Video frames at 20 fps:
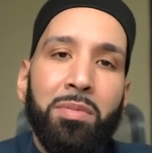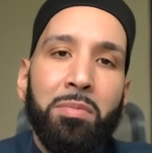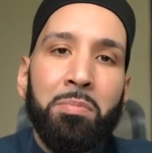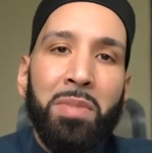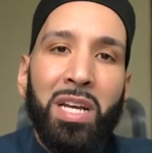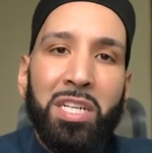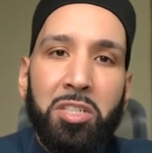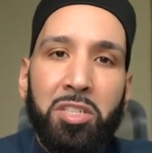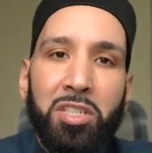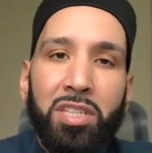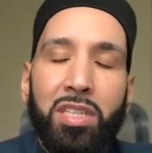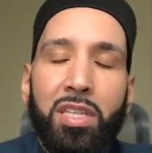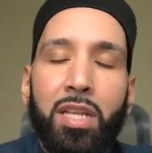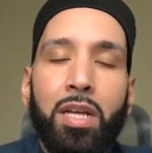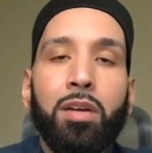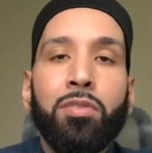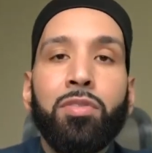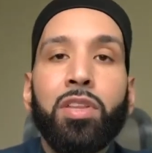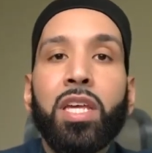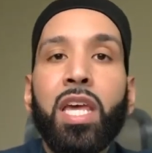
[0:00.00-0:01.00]
mentioned
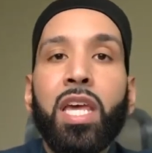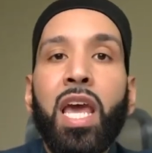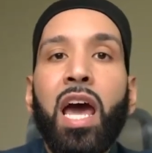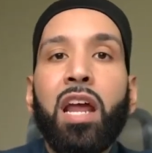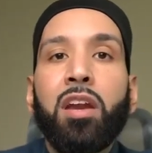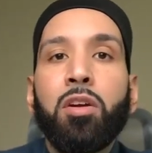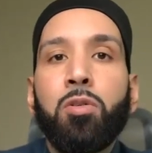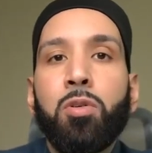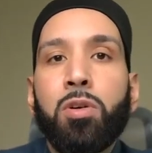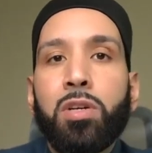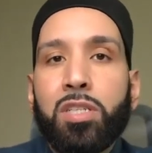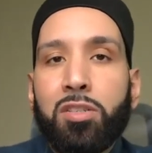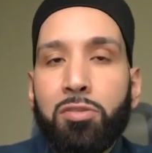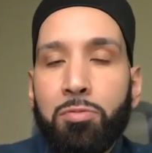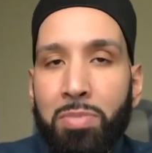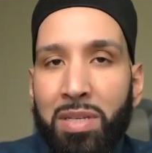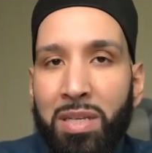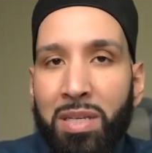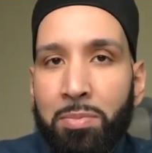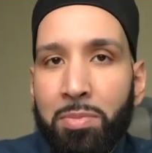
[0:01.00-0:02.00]
that of the categories
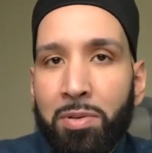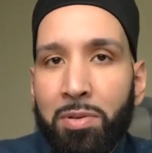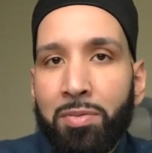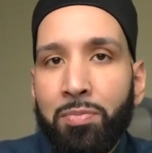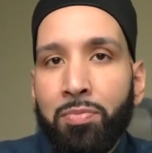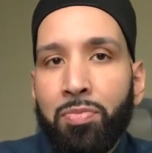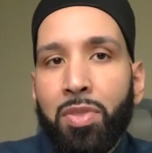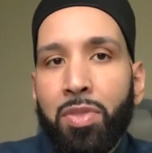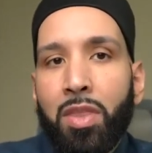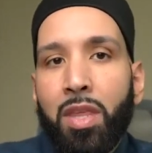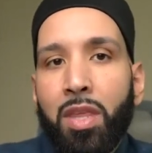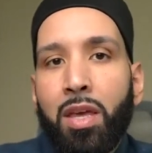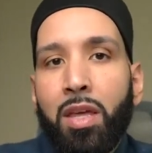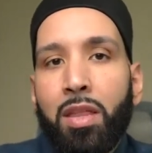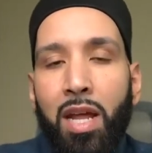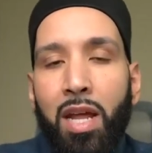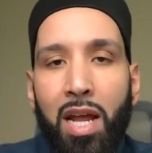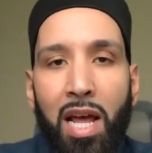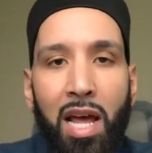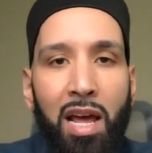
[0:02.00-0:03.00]
of people
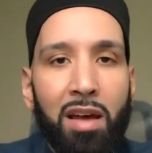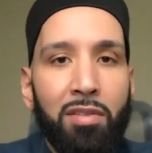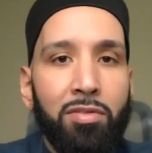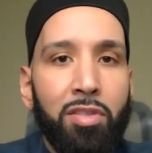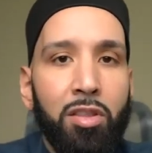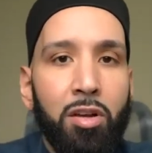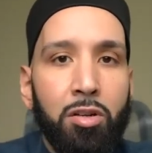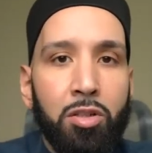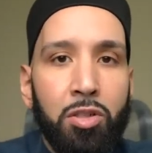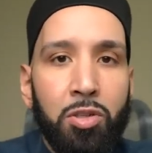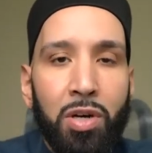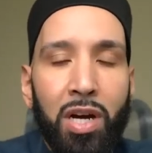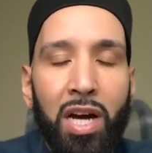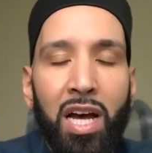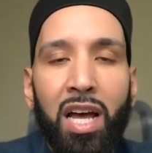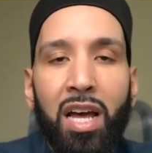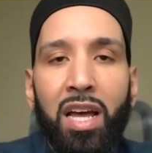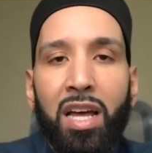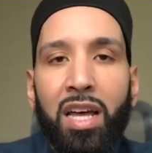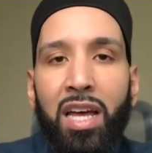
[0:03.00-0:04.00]
that have their
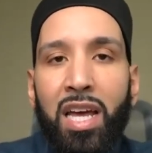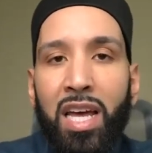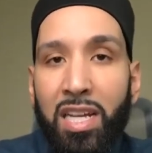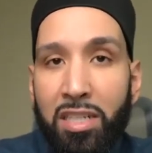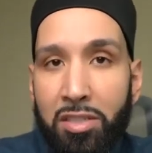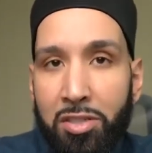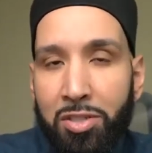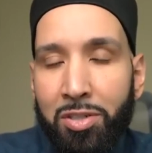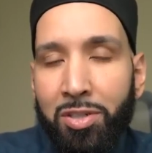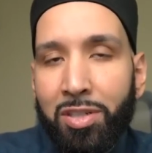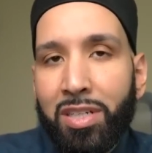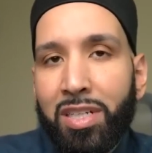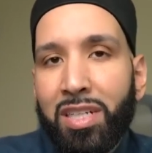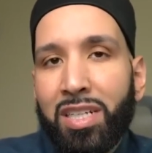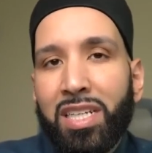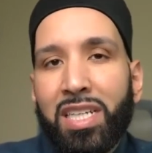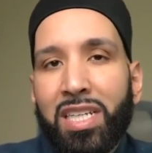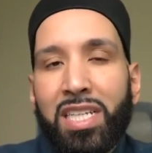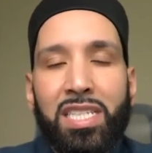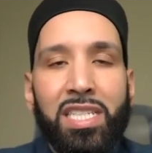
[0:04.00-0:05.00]
dua answered,
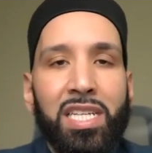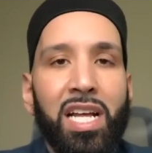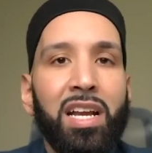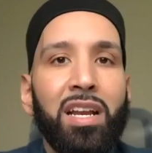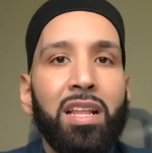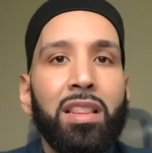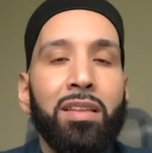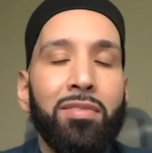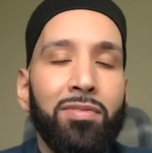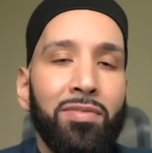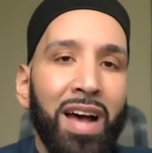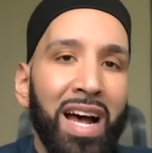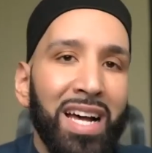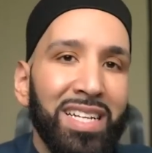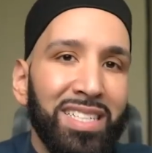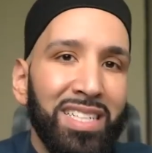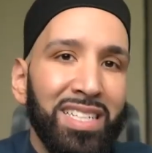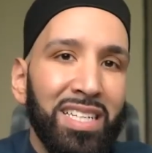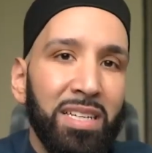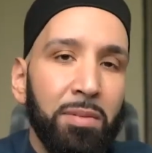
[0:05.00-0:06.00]
he said, the
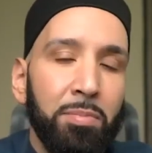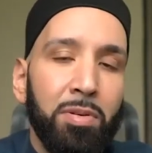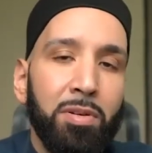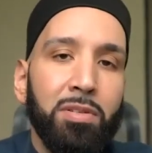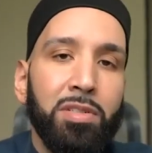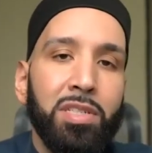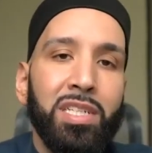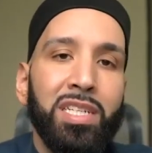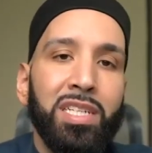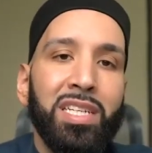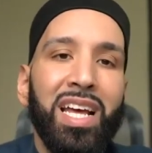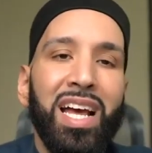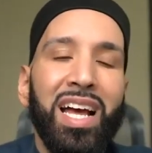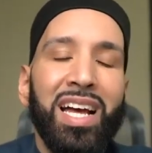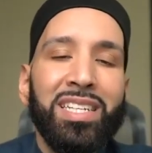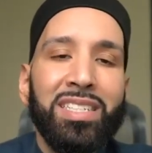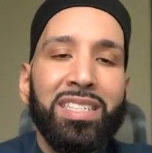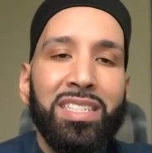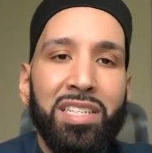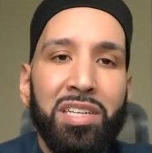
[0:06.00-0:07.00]
fasting person
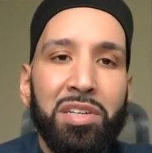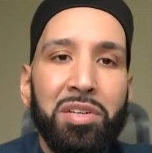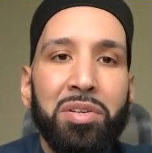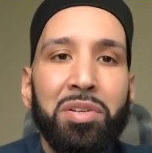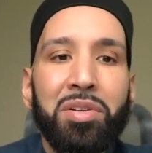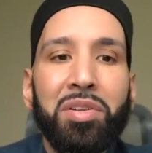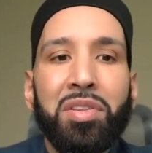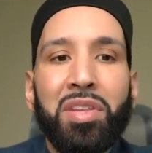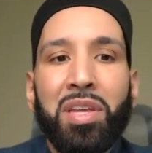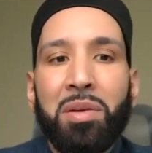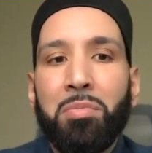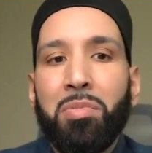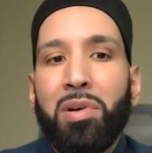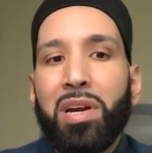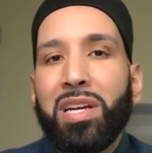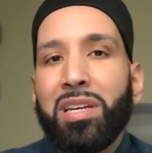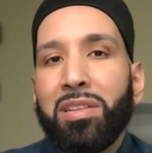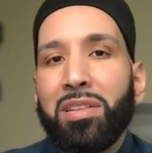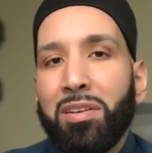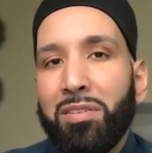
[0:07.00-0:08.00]
until they
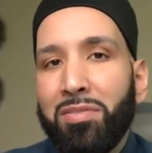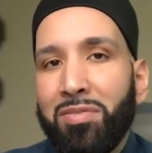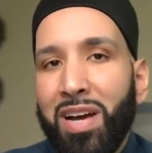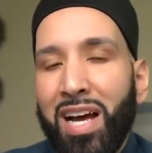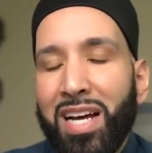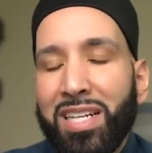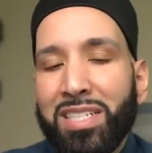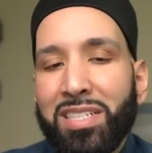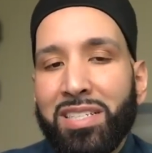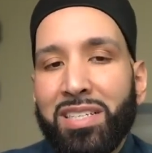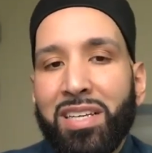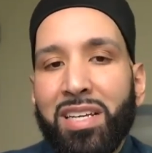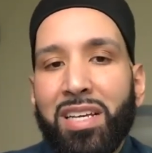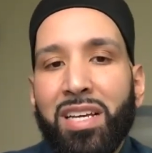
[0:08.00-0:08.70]
break their fast.